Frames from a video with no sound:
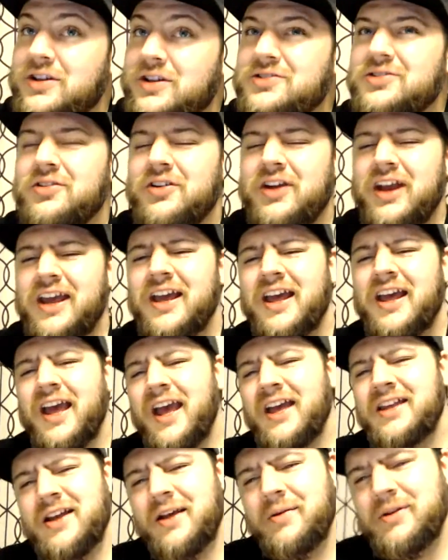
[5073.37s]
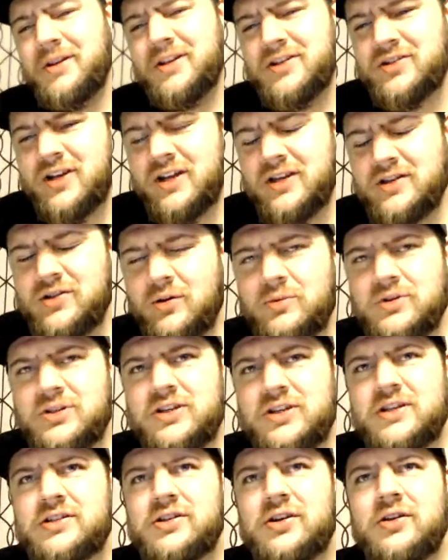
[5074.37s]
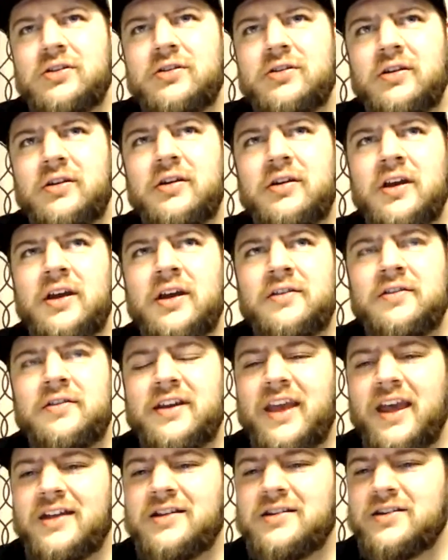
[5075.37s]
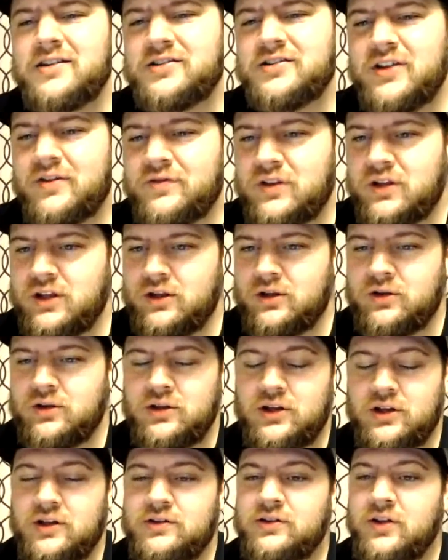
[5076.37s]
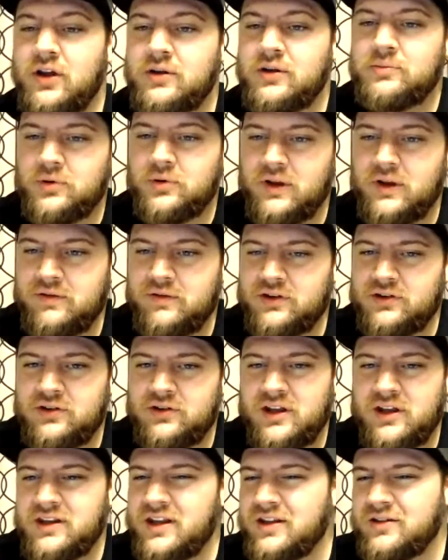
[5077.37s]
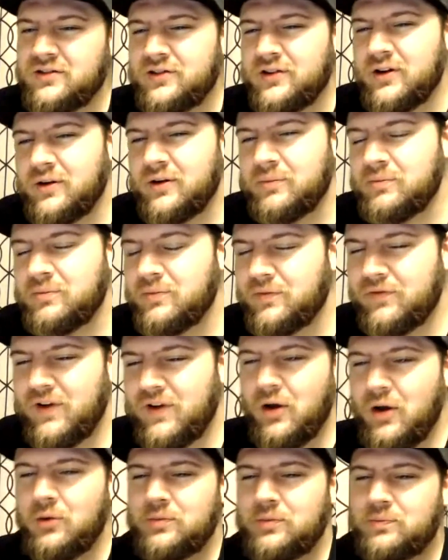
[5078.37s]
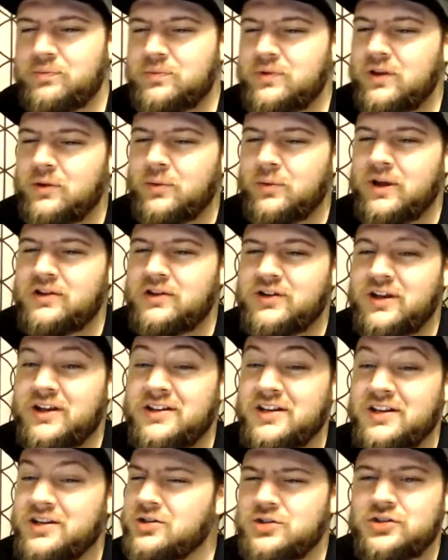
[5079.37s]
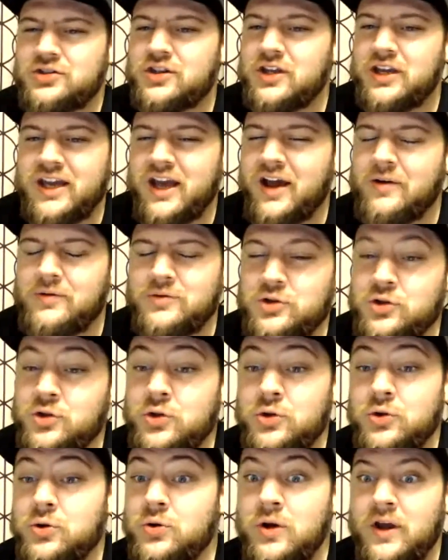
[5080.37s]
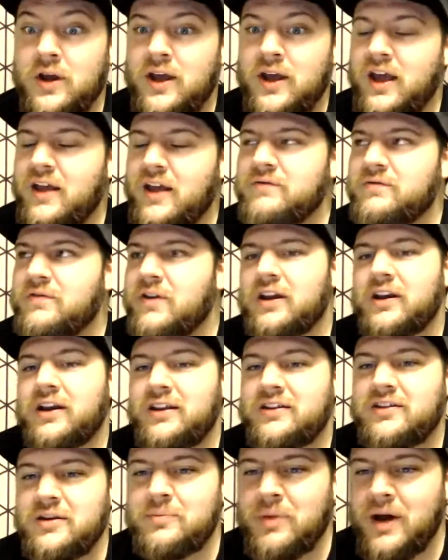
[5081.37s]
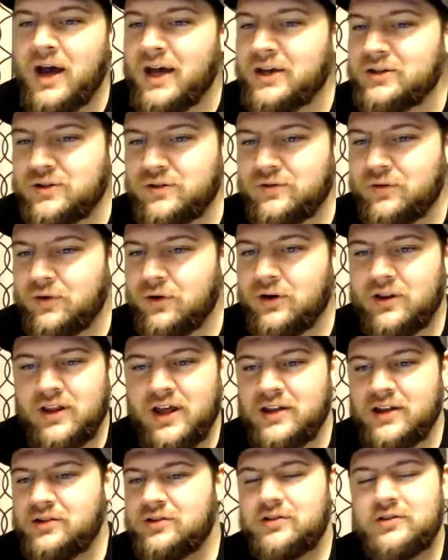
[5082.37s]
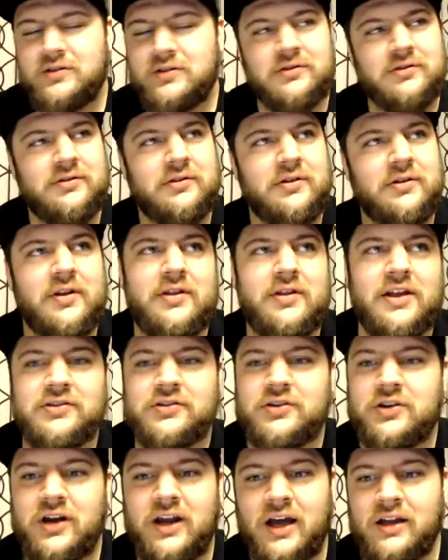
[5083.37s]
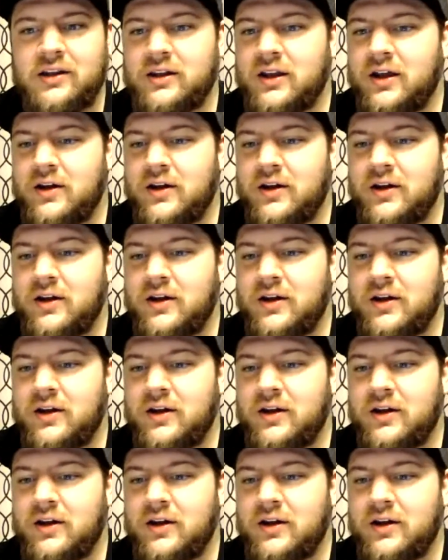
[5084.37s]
great. I mean, it's good to get into stuff that you had done previously and then sort of fell to the wayside, and then you just get a new invigorated passion for it. That's great. I love